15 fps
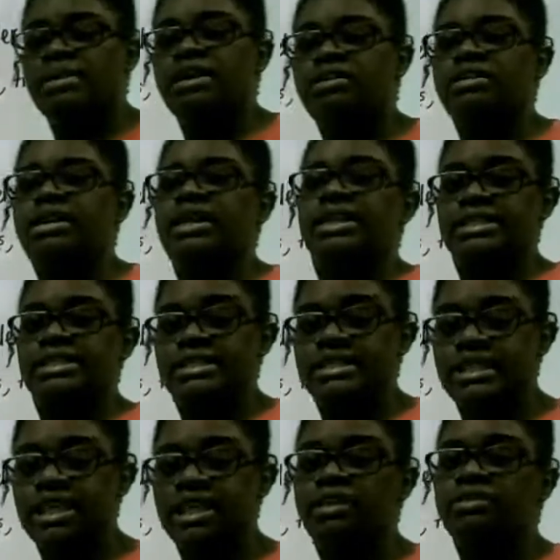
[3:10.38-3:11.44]
about
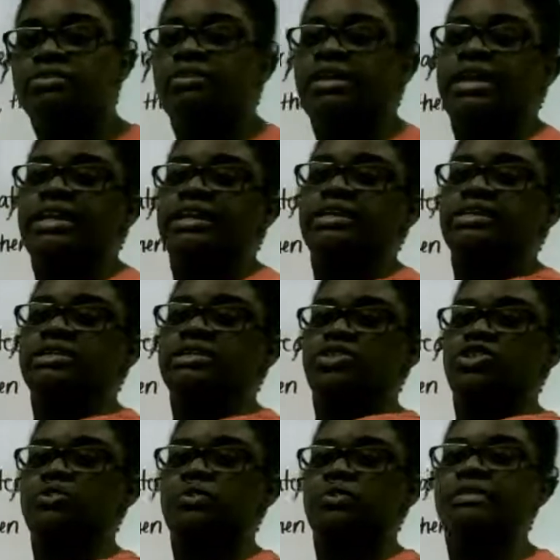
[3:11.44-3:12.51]

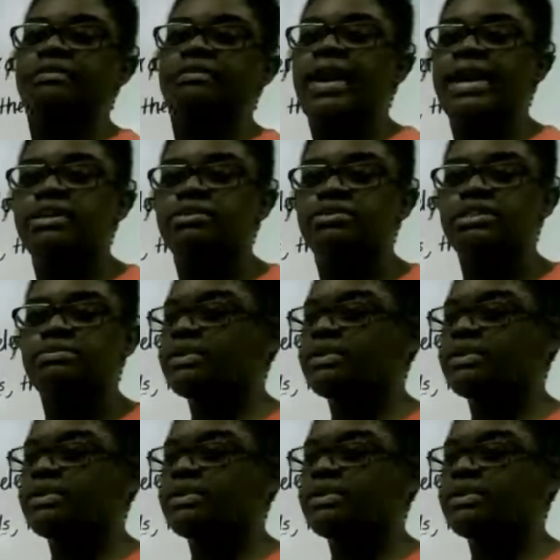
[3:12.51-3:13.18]
accelerating to a final